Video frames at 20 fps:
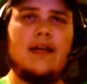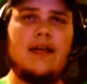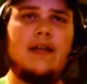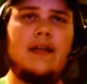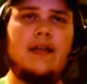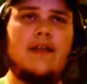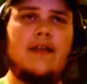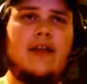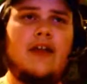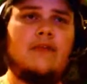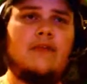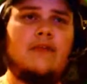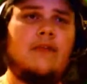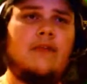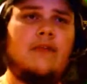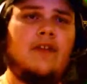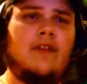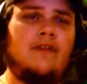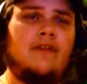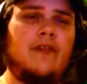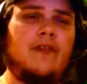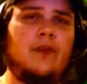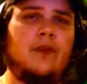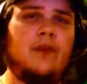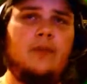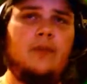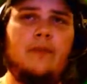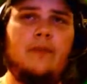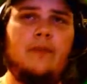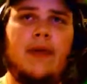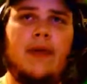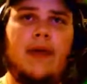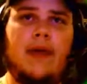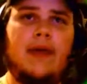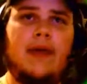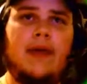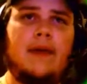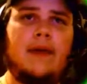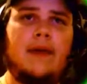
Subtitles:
That is perfectly fine with me.